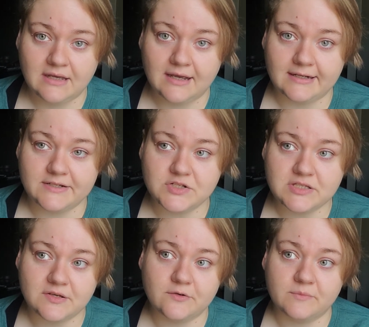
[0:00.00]
and I just
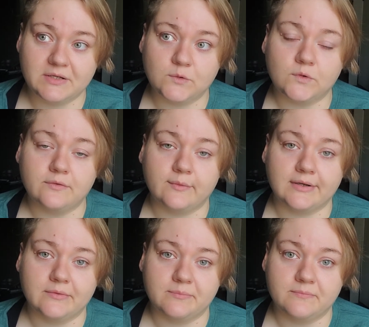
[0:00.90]
thought it would be cool if we
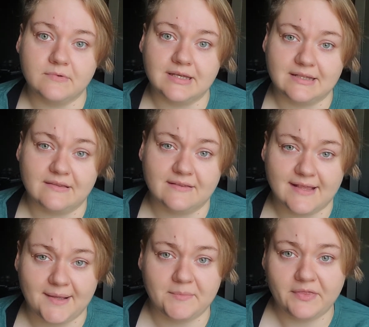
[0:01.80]
could eat the
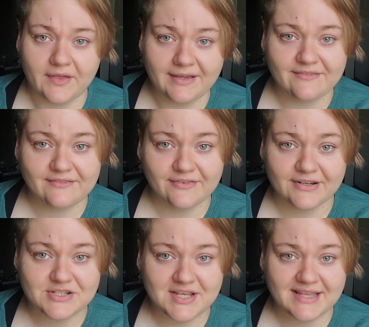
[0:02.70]
same thing for a
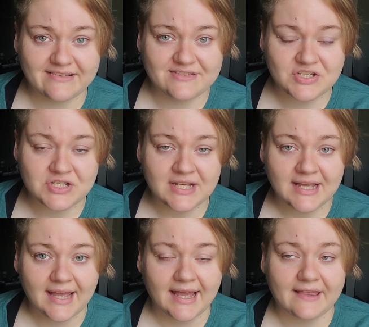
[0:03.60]
change.
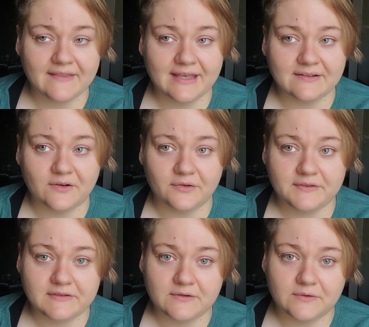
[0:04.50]
And then
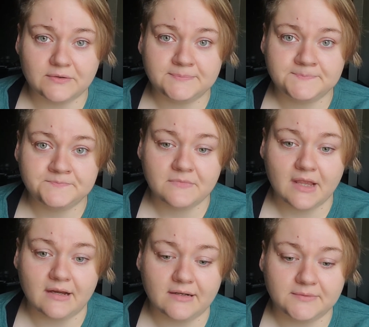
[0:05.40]
also
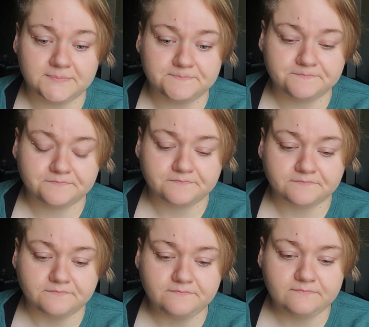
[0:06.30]

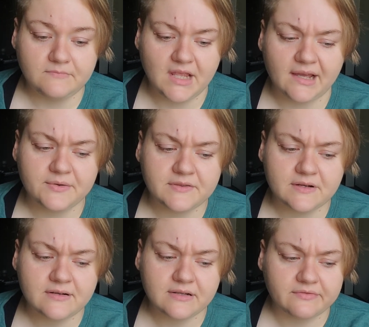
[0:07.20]
I was
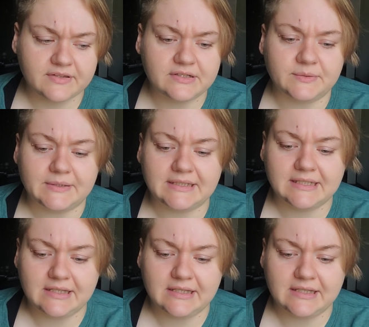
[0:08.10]
starting to feel really